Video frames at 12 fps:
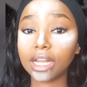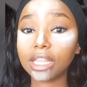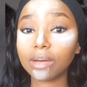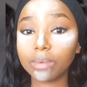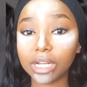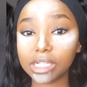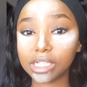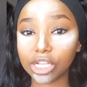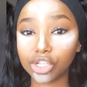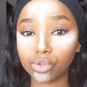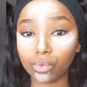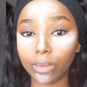Another place
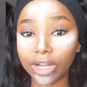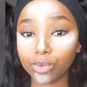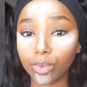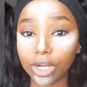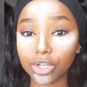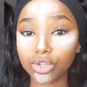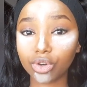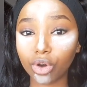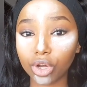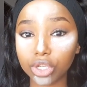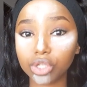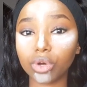that you might want to
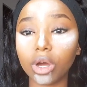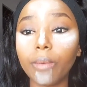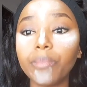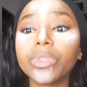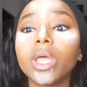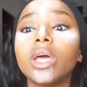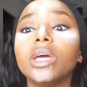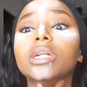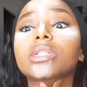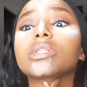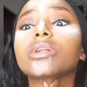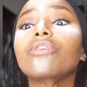contour
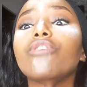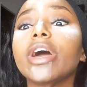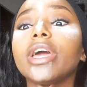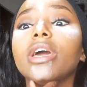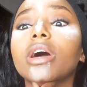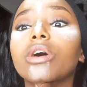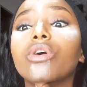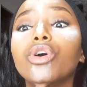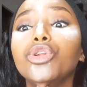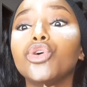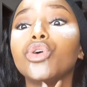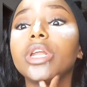is over here
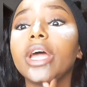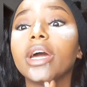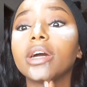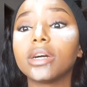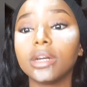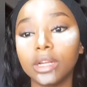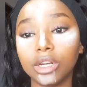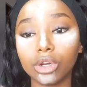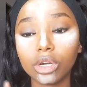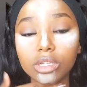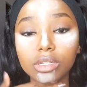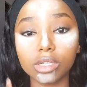on your neck,
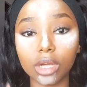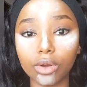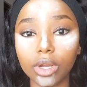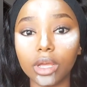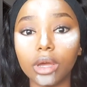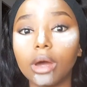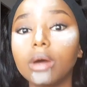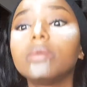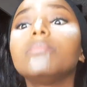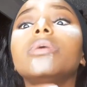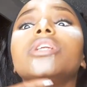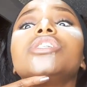not down here,
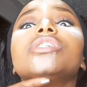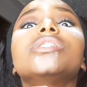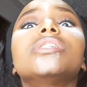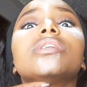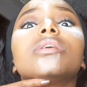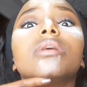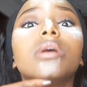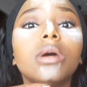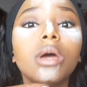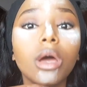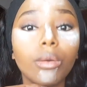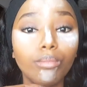but just
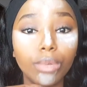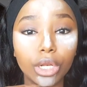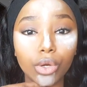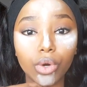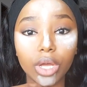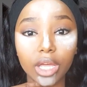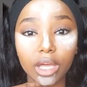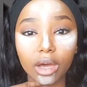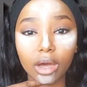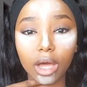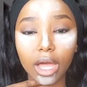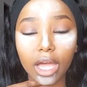below
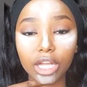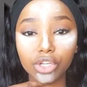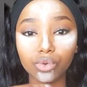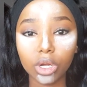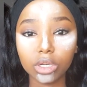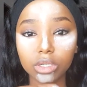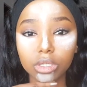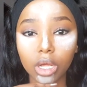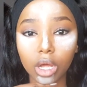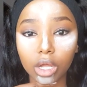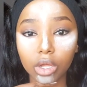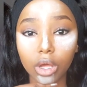here. And you
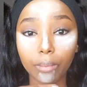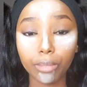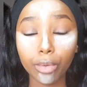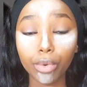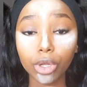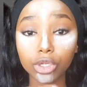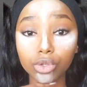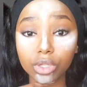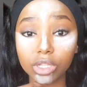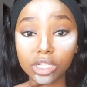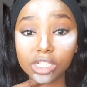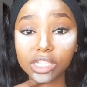want, and people
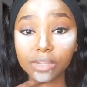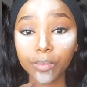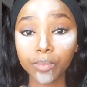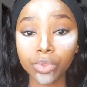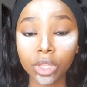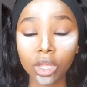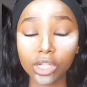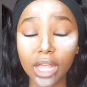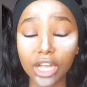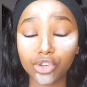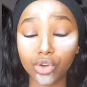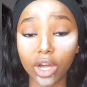do this
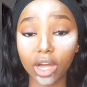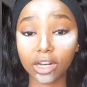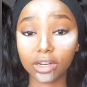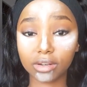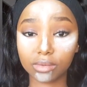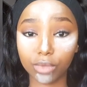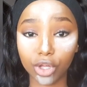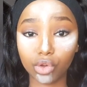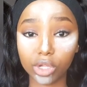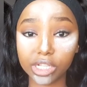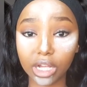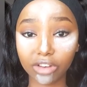so that you can
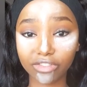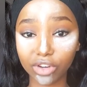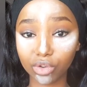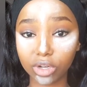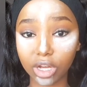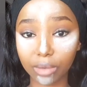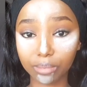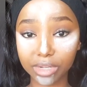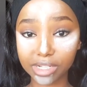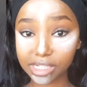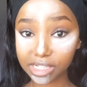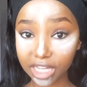make yourself look a
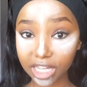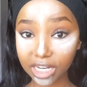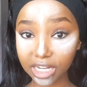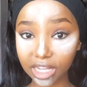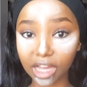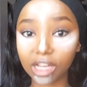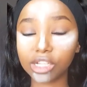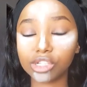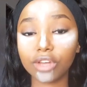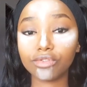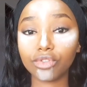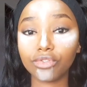bit skinnier.
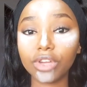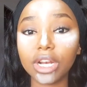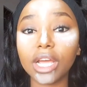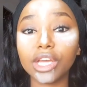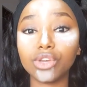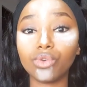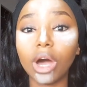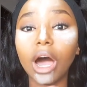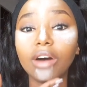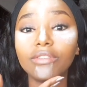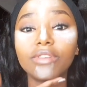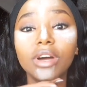So if you feel like you
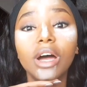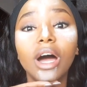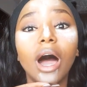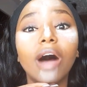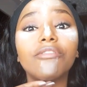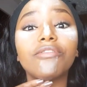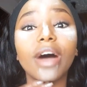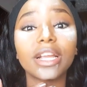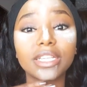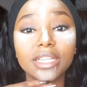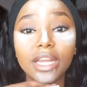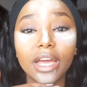have a
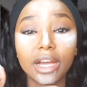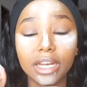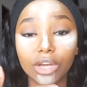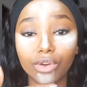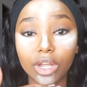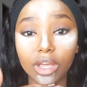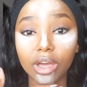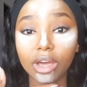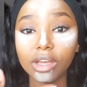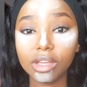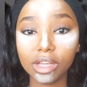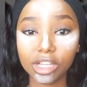fat neck down
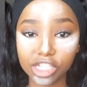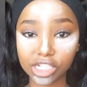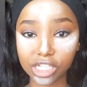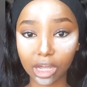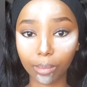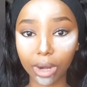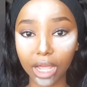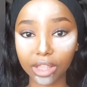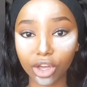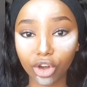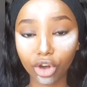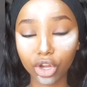here, just
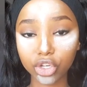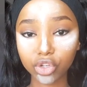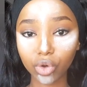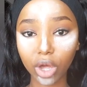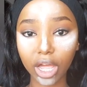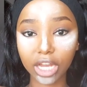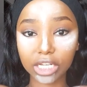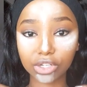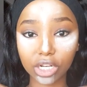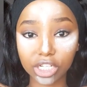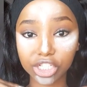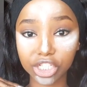apply the contour and
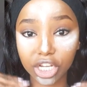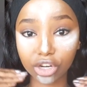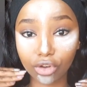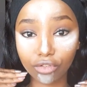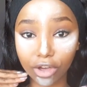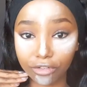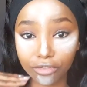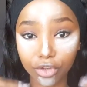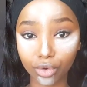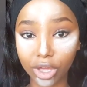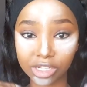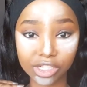it will shed off a
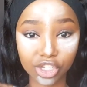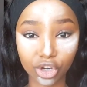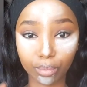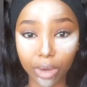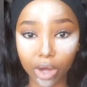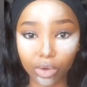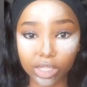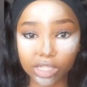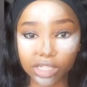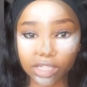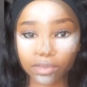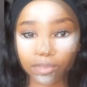few extra
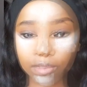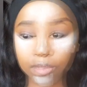pounds.